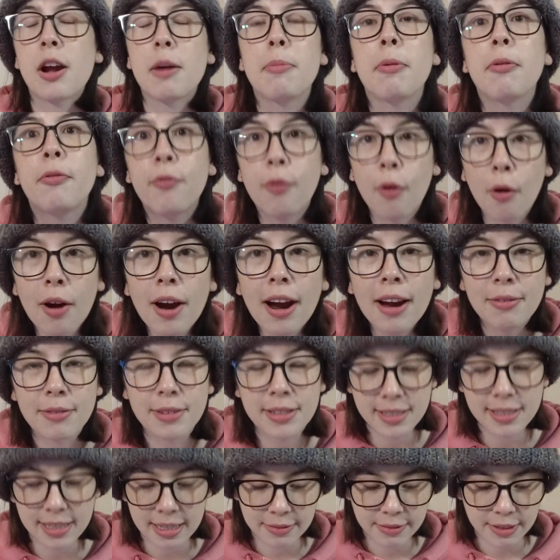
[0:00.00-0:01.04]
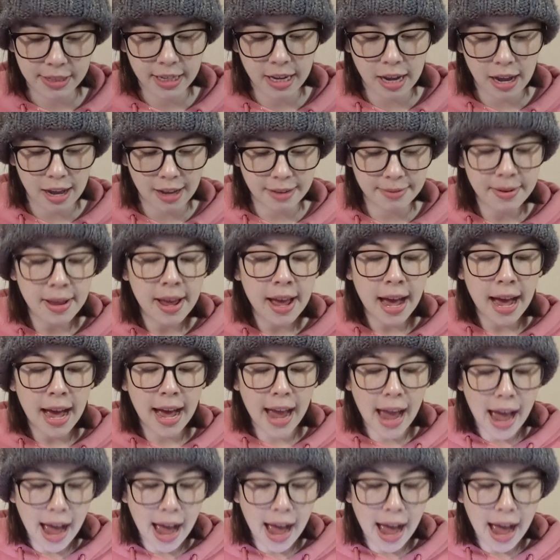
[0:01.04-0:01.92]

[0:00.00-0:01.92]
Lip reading: before I received the yarn, I